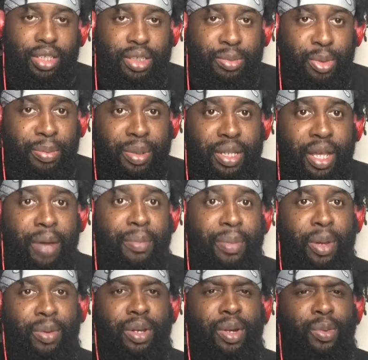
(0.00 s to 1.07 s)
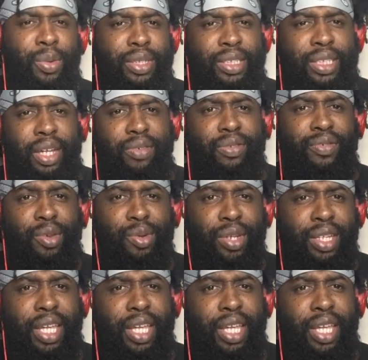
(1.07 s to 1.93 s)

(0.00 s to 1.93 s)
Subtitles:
It's your boy Big Dog back with another one team review.